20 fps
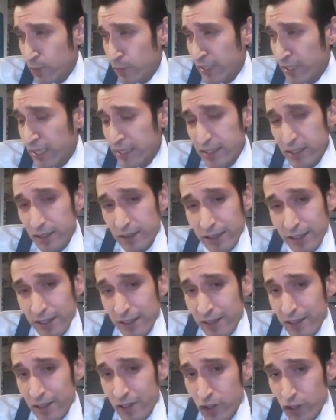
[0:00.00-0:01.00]
get to
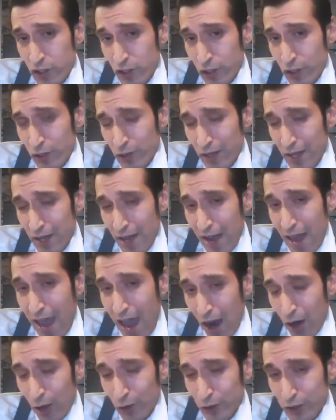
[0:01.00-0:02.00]
lean into
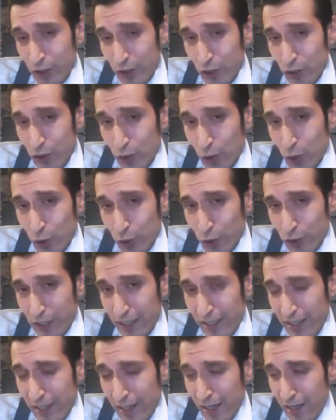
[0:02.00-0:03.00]
how the
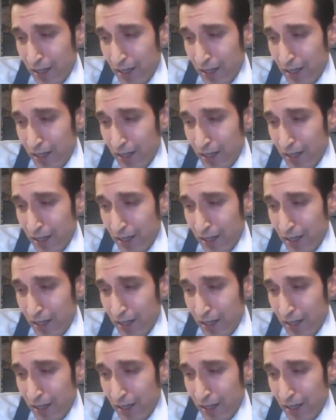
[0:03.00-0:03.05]
story